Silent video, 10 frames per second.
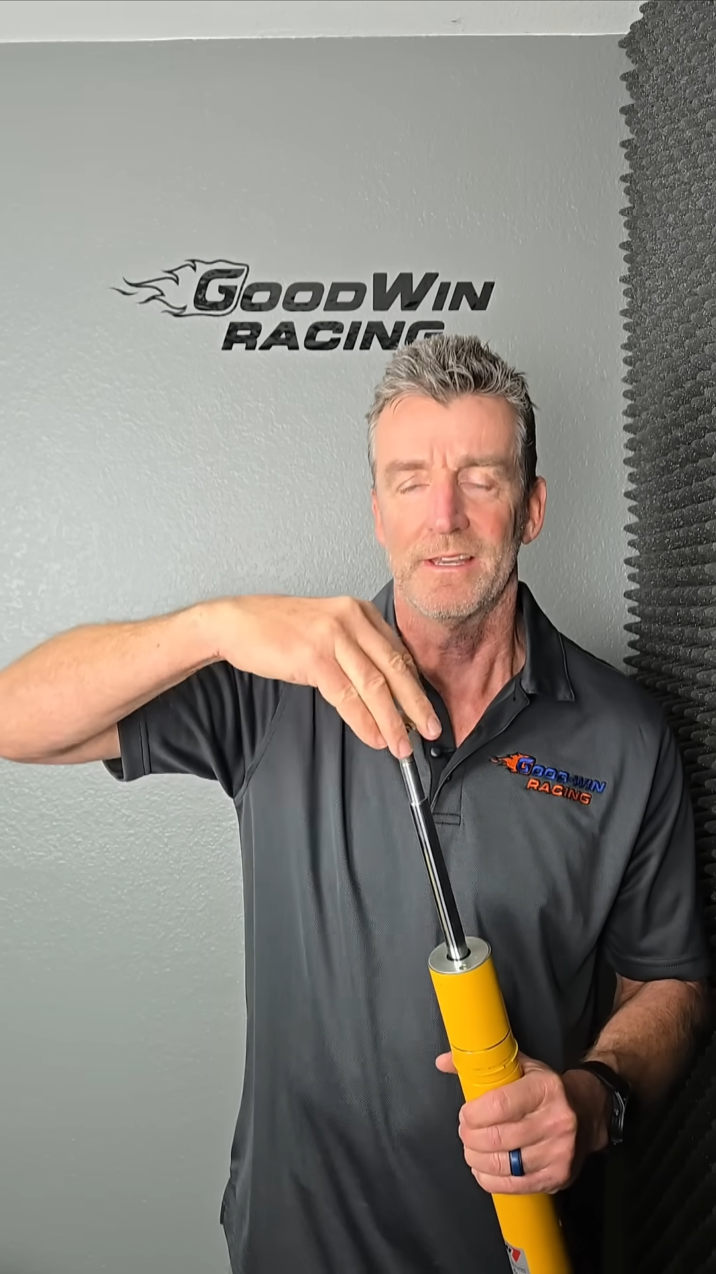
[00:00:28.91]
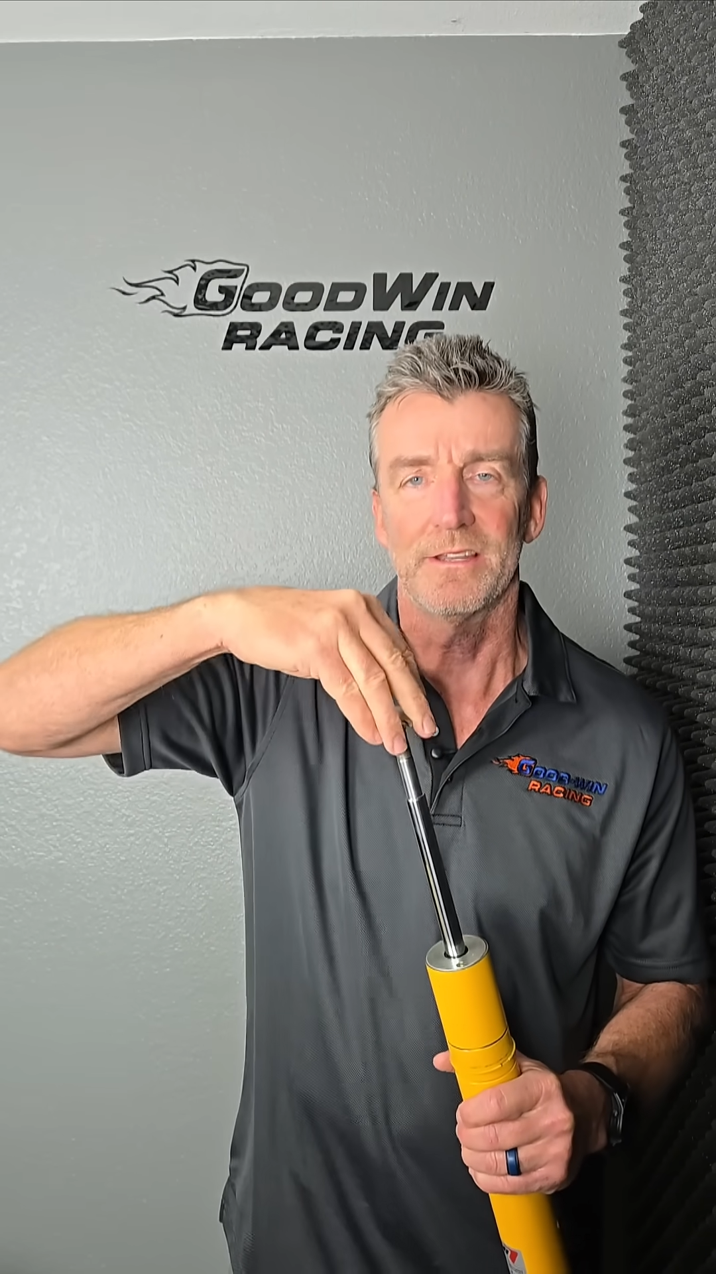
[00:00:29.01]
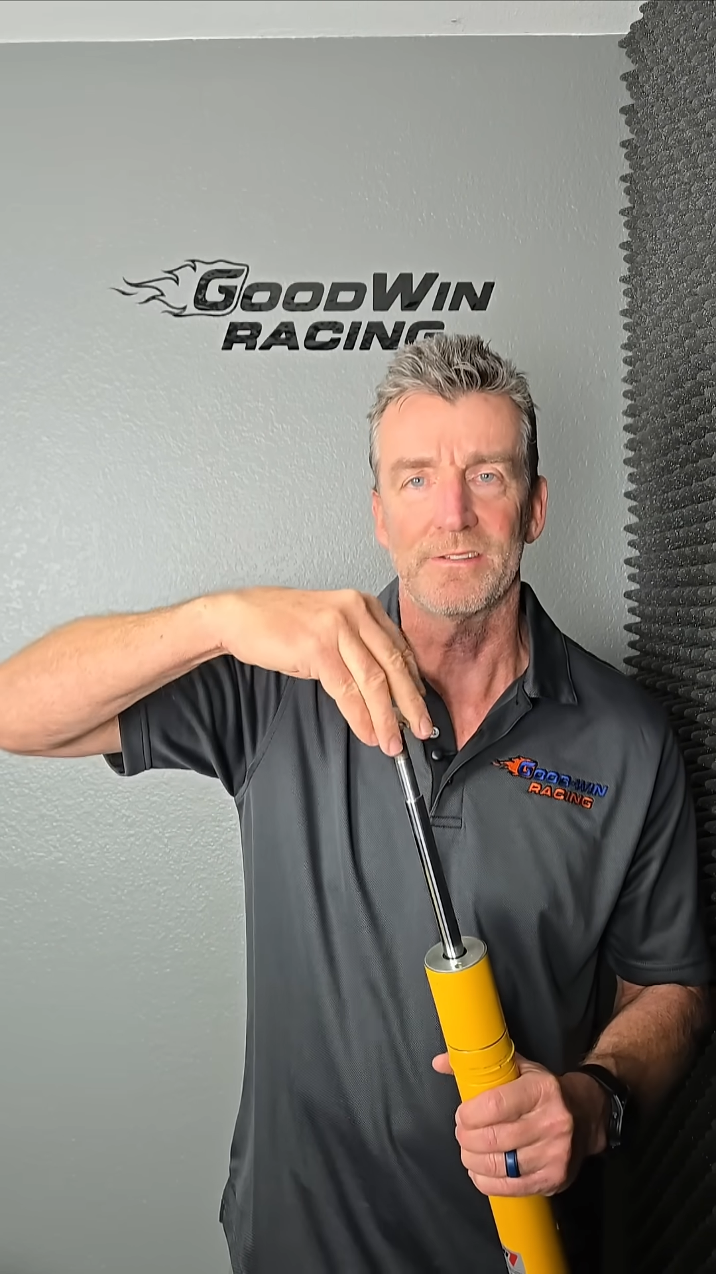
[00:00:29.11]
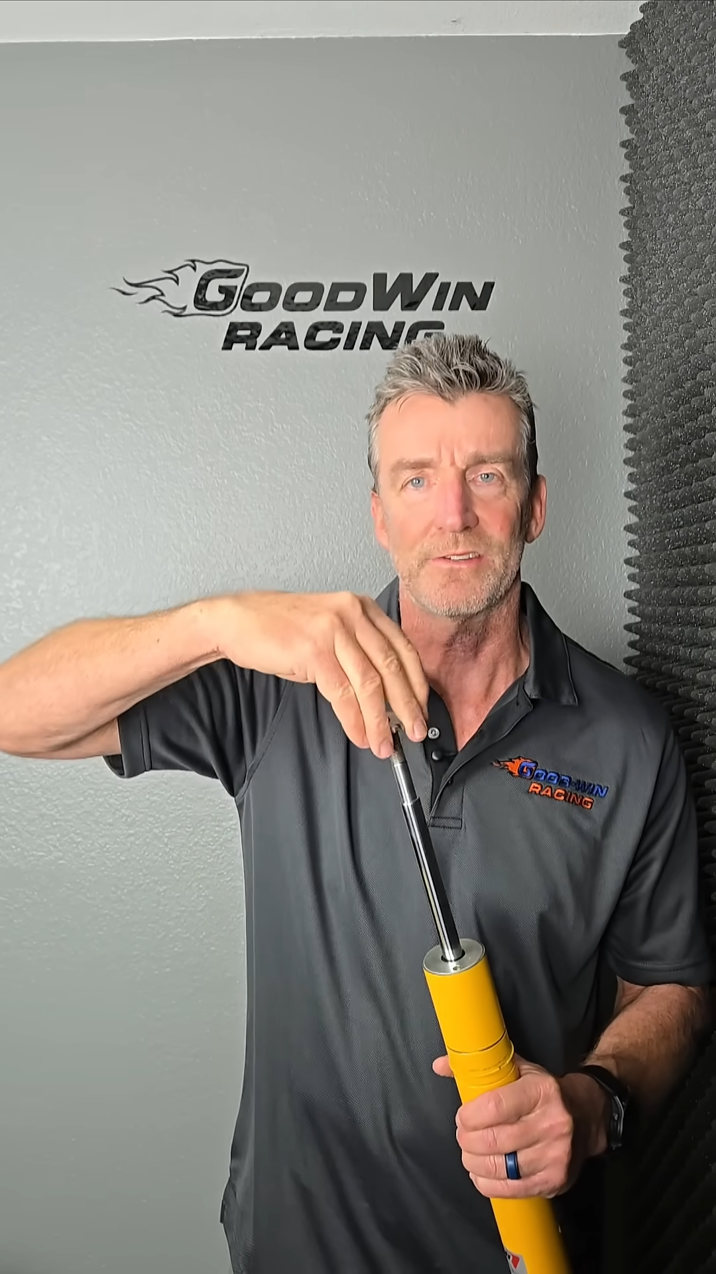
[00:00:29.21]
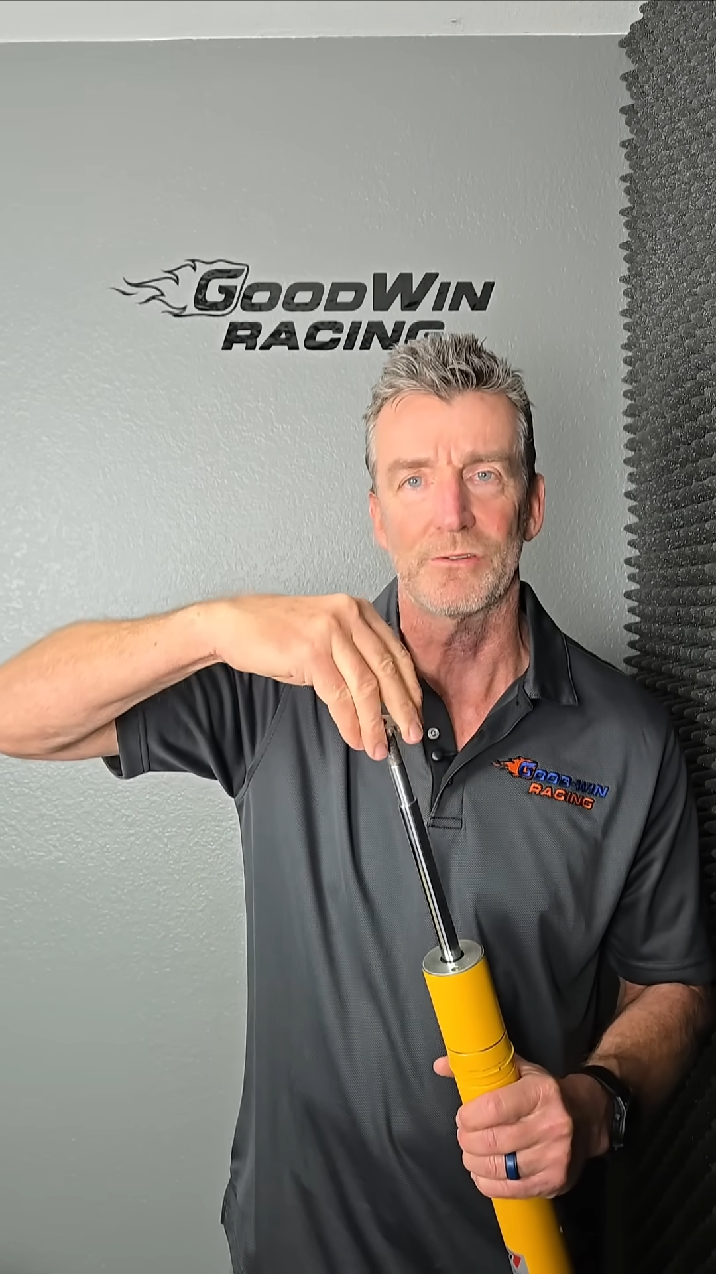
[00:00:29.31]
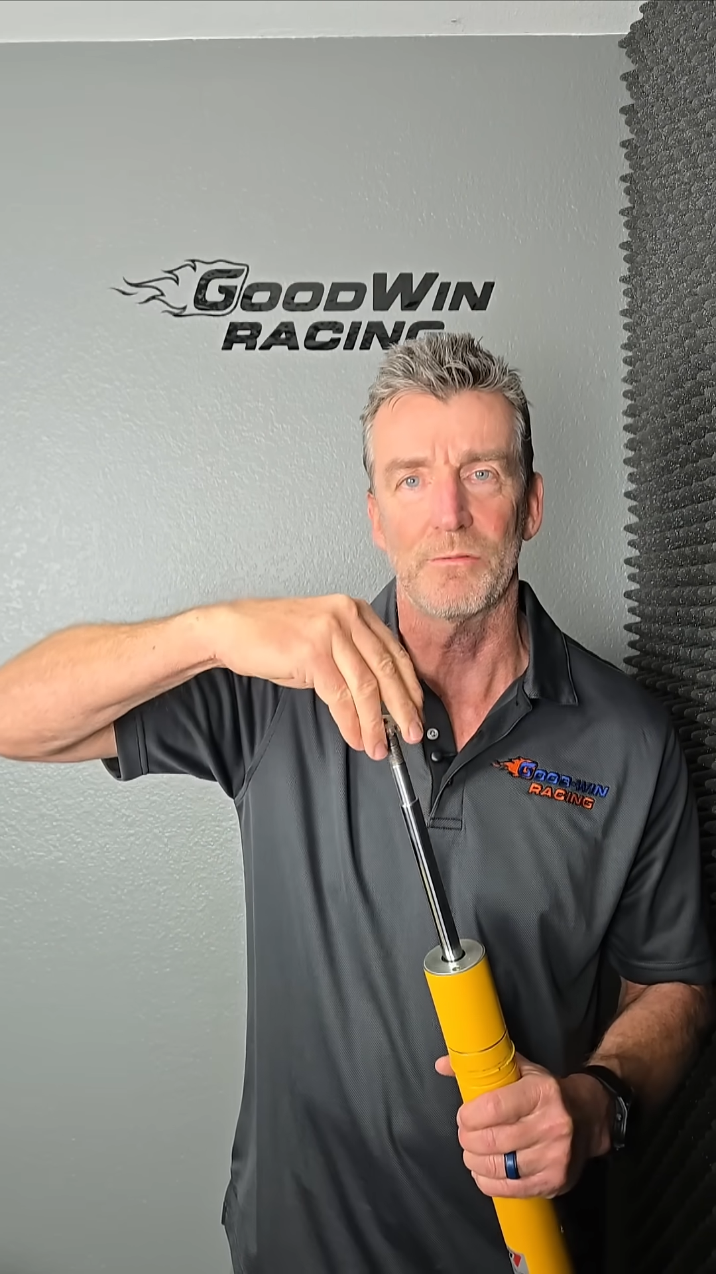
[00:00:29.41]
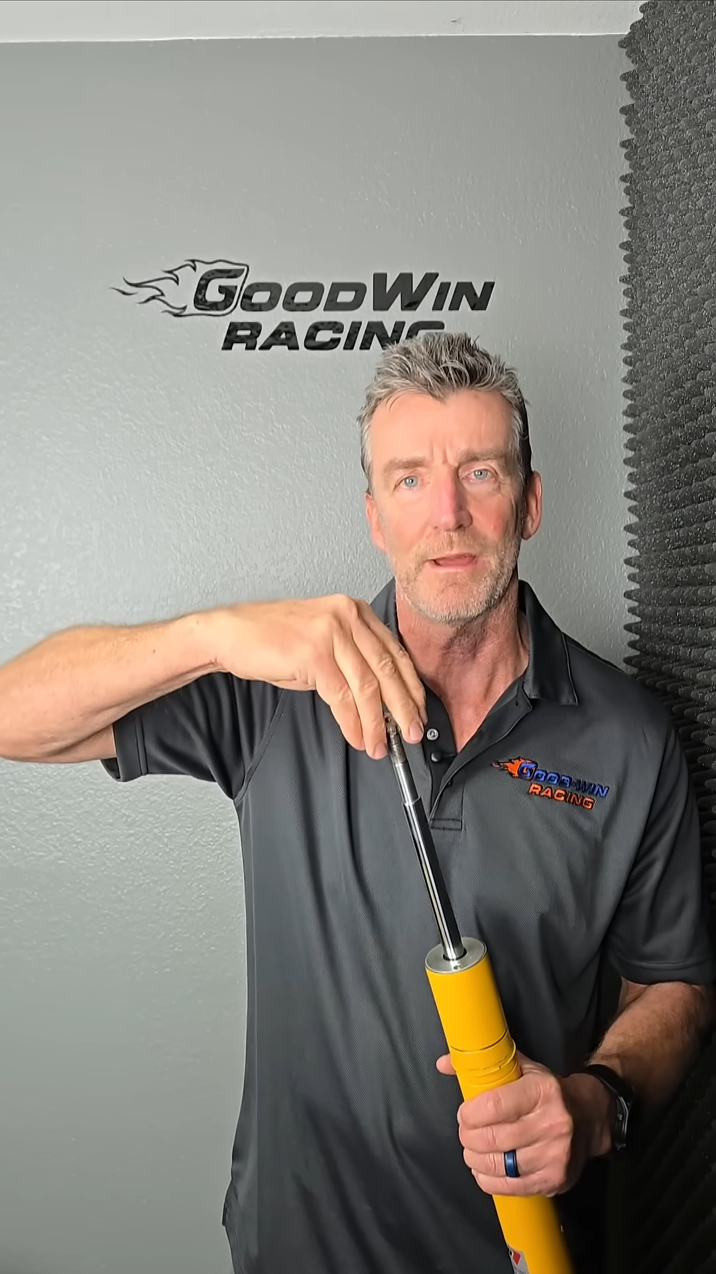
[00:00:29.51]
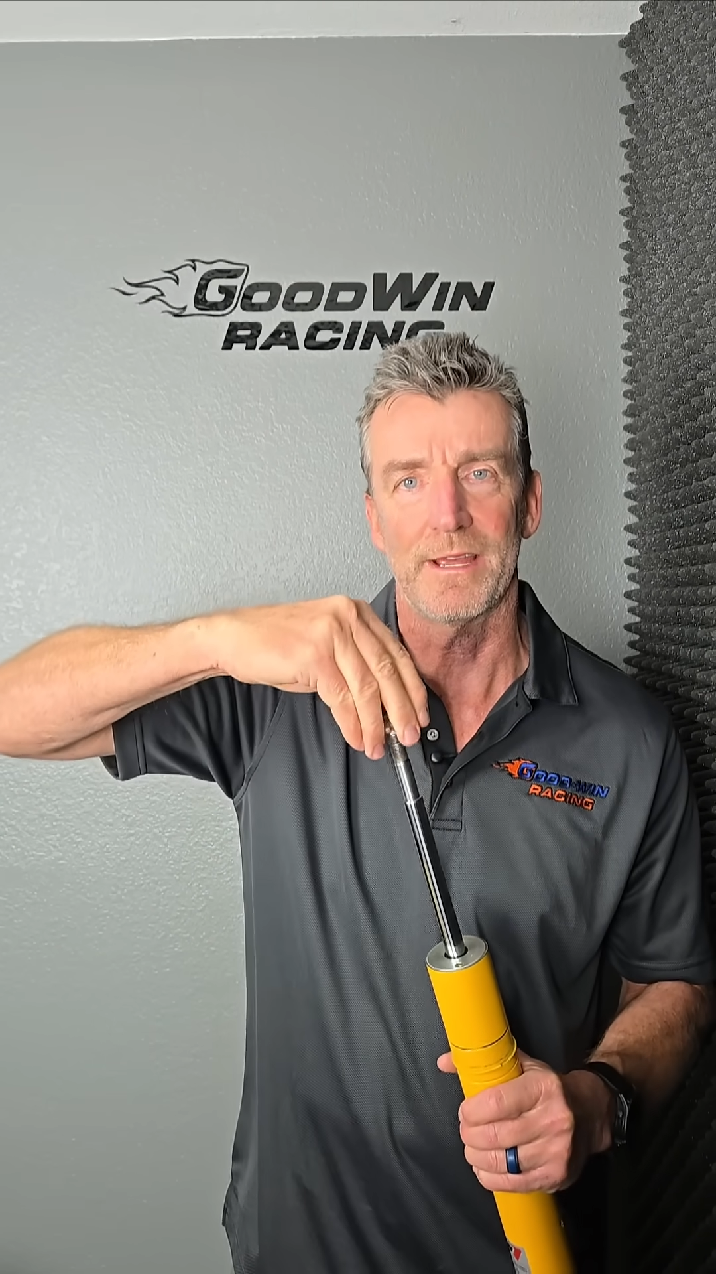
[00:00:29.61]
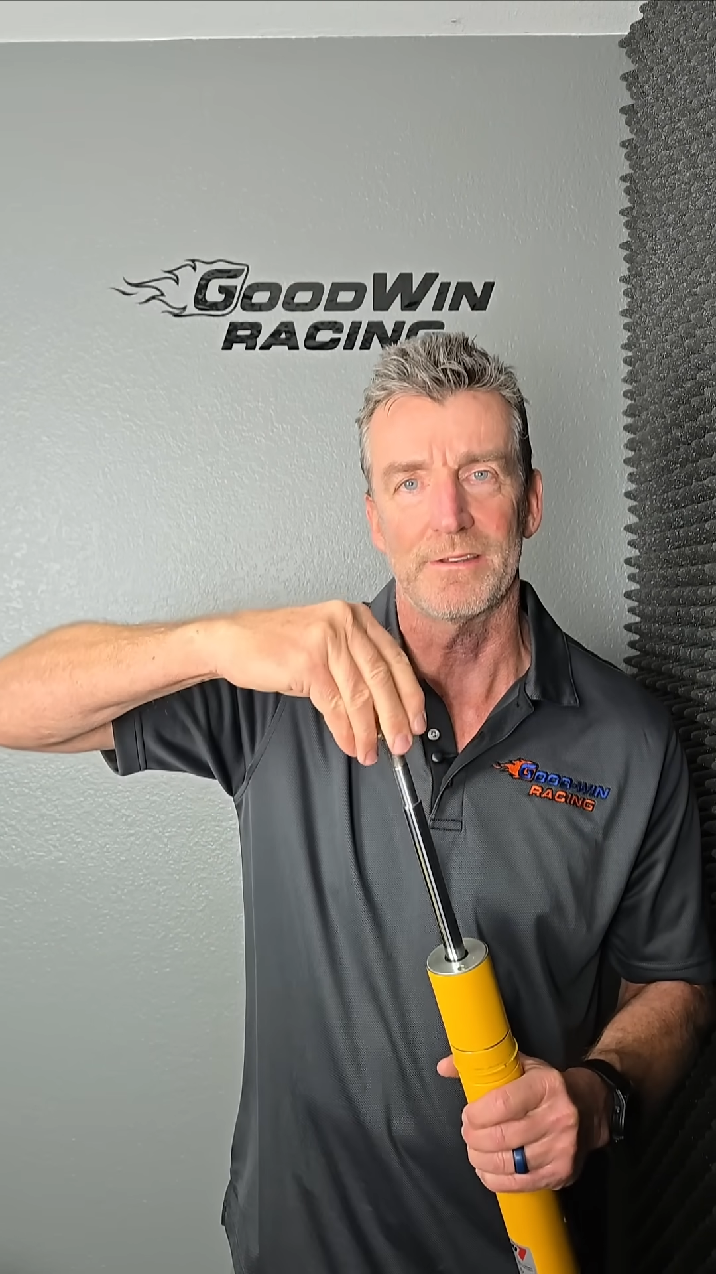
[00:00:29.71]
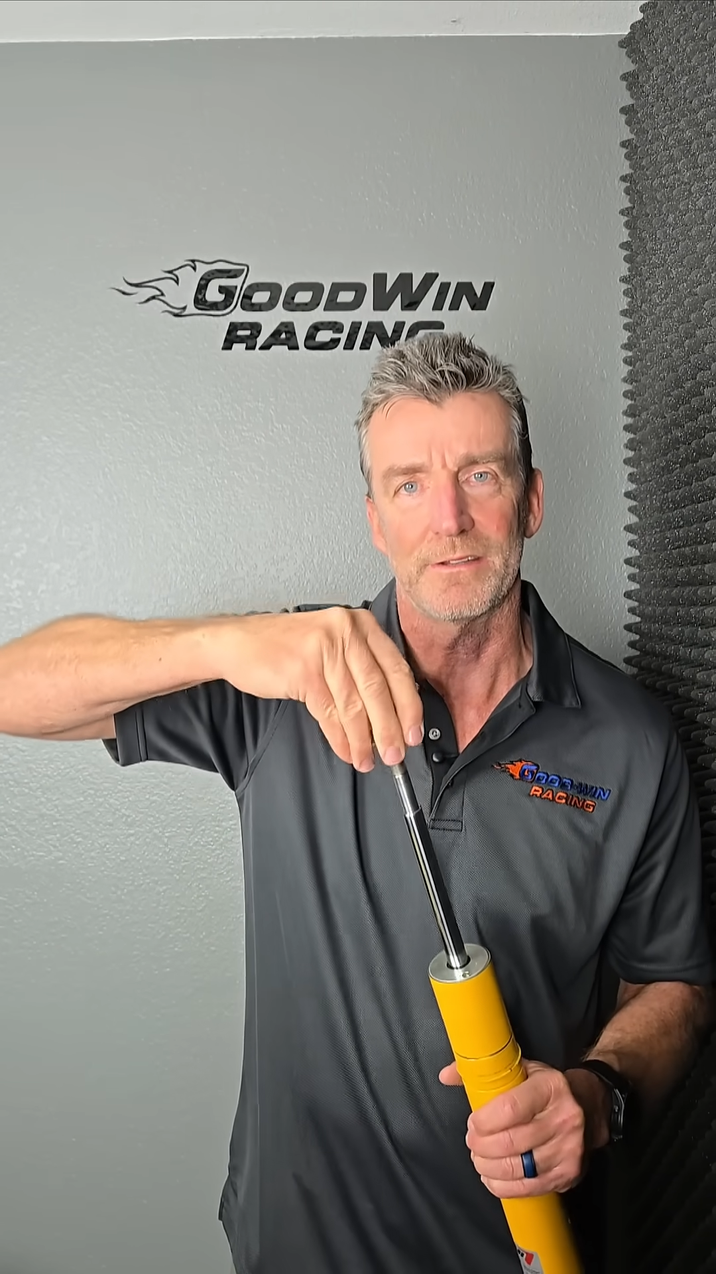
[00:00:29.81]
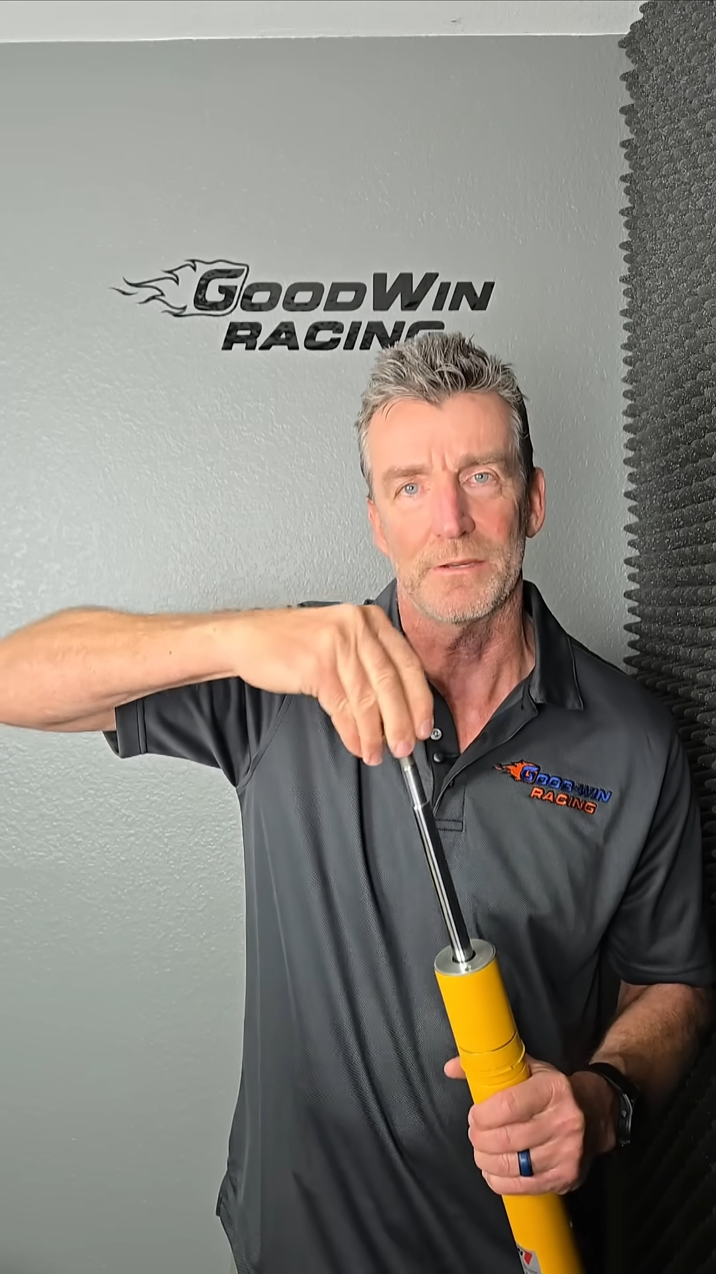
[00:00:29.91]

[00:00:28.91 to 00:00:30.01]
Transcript: in such a way that